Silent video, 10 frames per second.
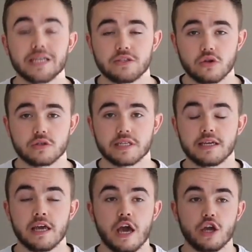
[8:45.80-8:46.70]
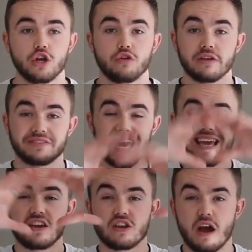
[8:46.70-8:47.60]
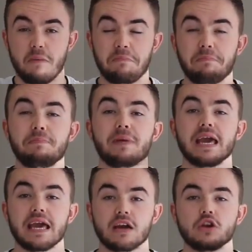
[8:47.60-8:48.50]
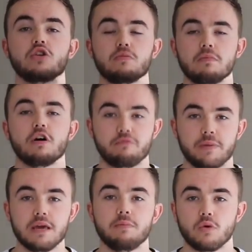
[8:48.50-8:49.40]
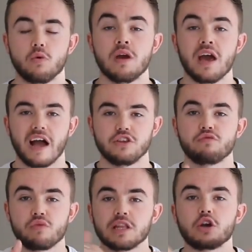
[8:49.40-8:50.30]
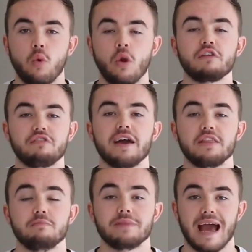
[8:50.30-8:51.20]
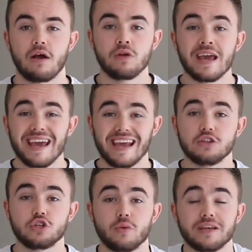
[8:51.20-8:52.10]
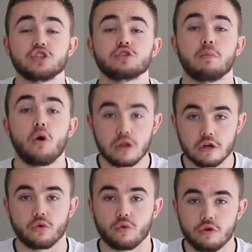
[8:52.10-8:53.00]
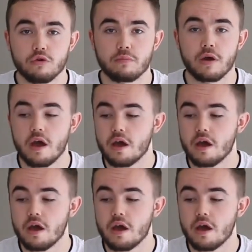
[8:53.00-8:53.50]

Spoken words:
your lead sourcing, you've taken a big number of people and you've really qualified them down into a smaller group